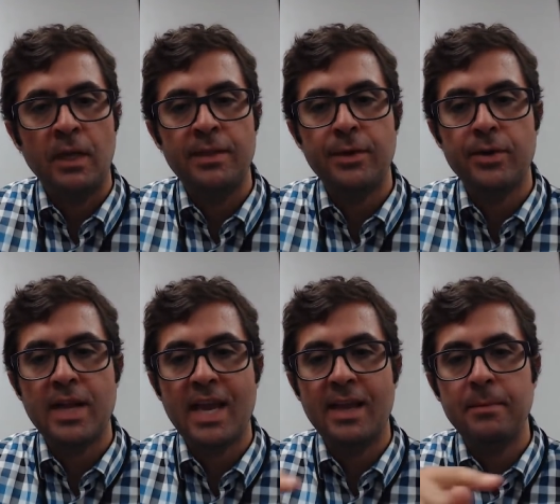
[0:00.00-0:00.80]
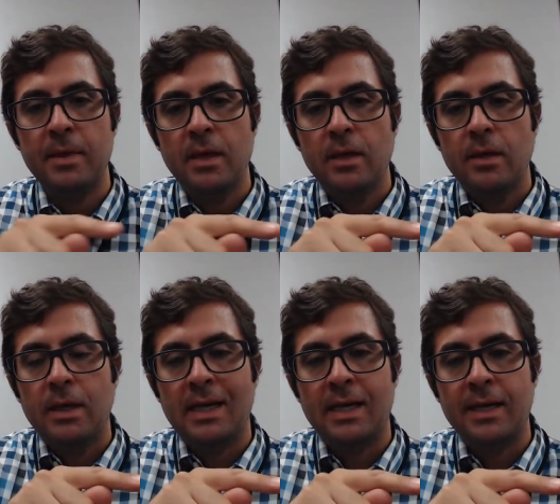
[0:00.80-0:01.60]
and their name,
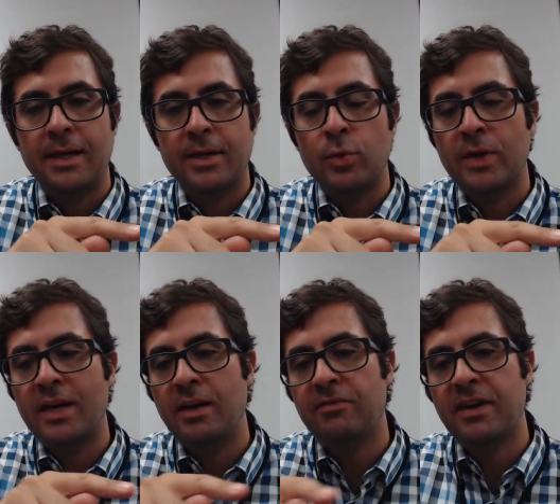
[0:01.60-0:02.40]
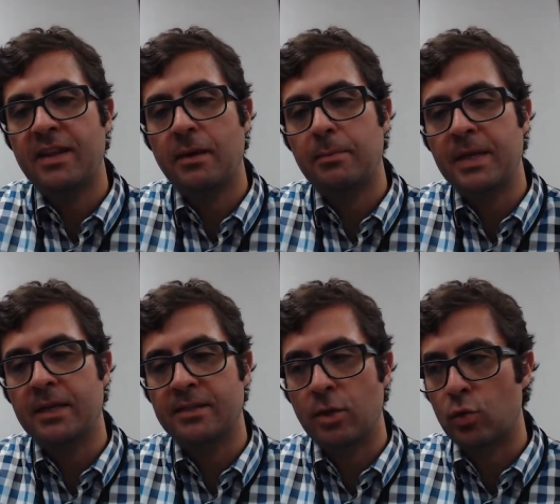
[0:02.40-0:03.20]
you would identify them
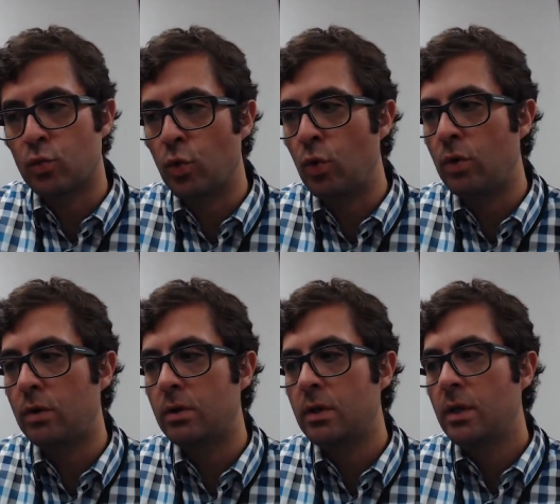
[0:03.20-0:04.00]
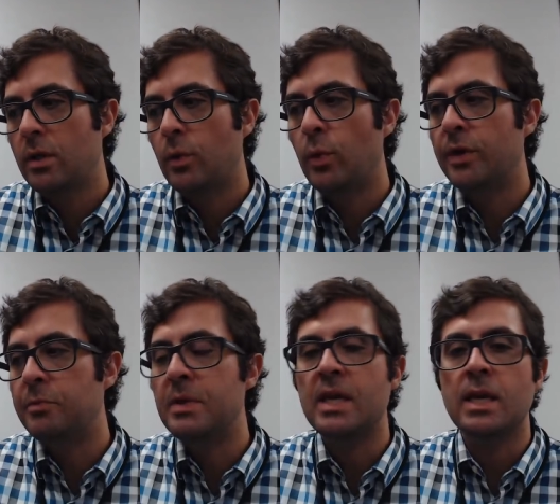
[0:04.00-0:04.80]
because their role would
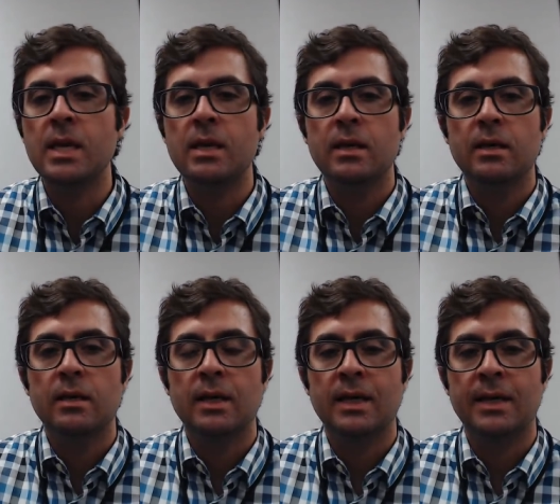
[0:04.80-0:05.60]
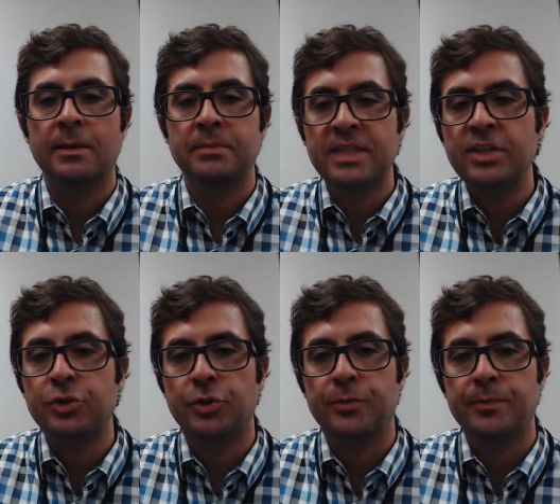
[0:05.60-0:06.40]
be
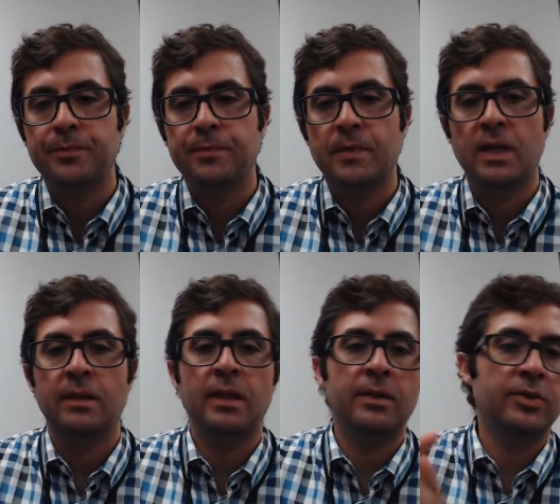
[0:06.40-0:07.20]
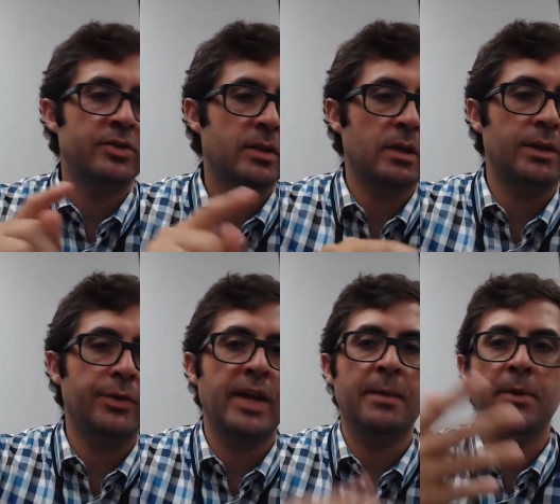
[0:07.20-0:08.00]
teacher. And then you just click on their
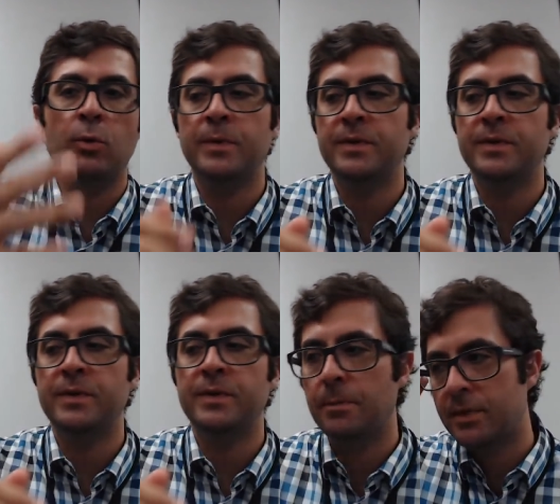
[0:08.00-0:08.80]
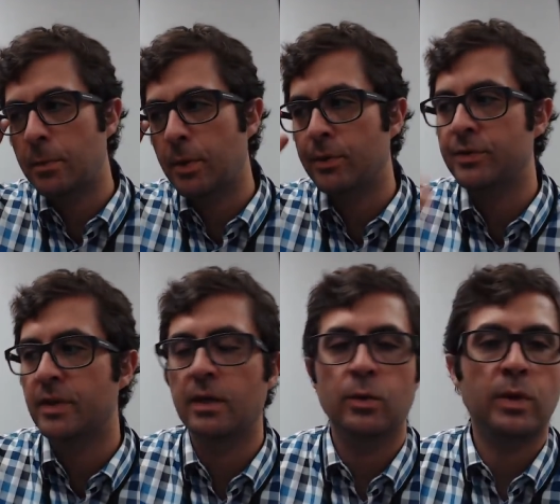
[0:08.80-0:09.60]
name, it opens up to
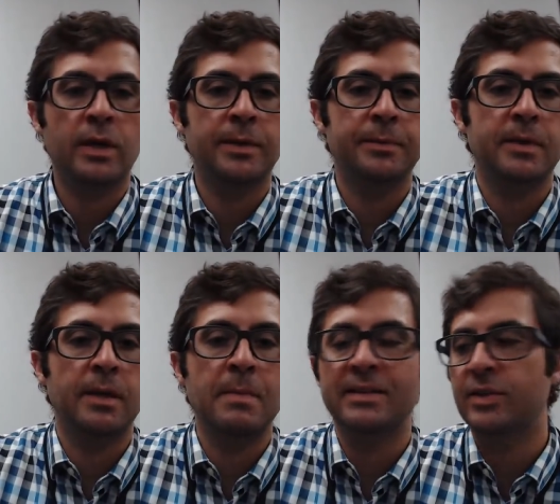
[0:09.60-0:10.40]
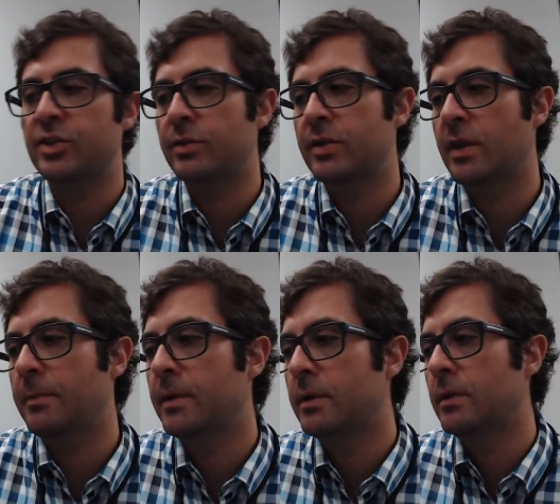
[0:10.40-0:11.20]
compose a message
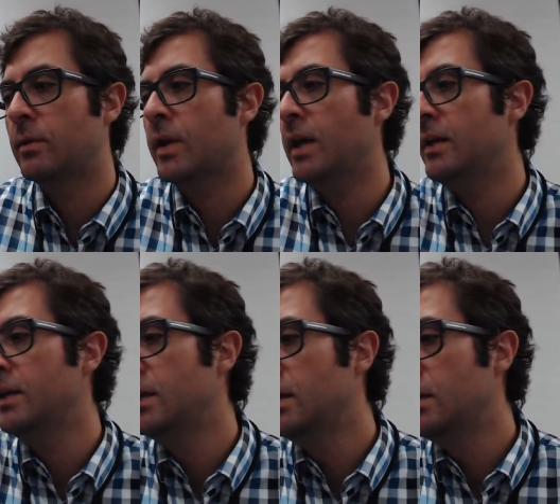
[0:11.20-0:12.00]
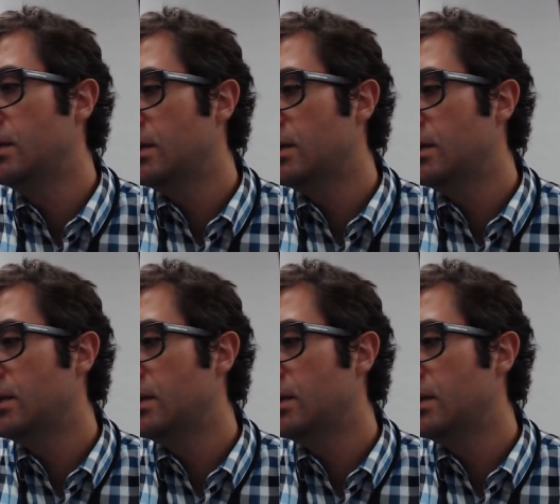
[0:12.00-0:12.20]
out to them. Okay?